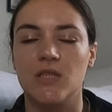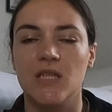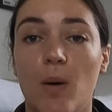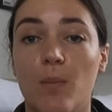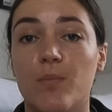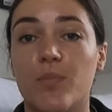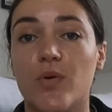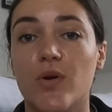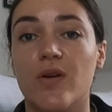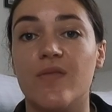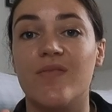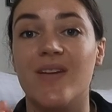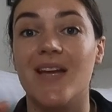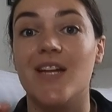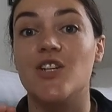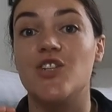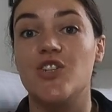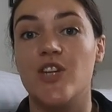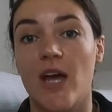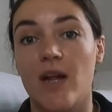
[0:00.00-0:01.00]
Bombproof
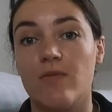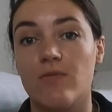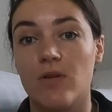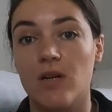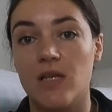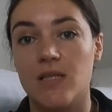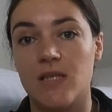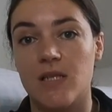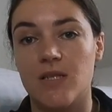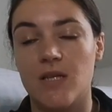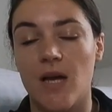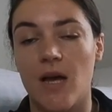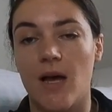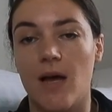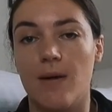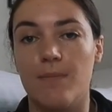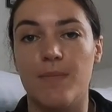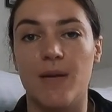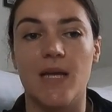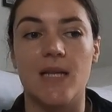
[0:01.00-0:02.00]
in general as a
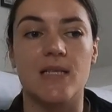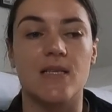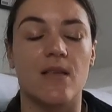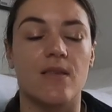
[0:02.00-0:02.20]
term means